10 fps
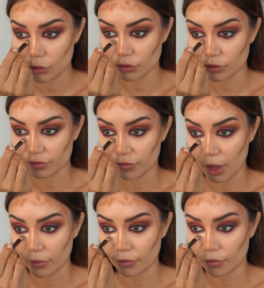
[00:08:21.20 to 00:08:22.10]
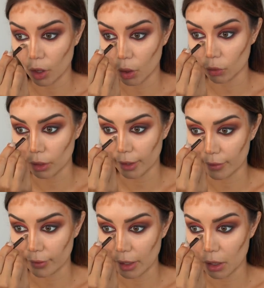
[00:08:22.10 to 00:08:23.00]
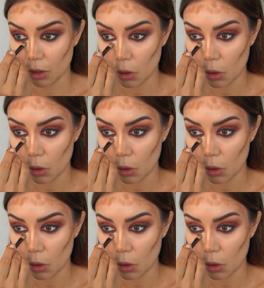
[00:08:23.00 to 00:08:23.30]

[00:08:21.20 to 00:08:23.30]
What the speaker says: to define this whole area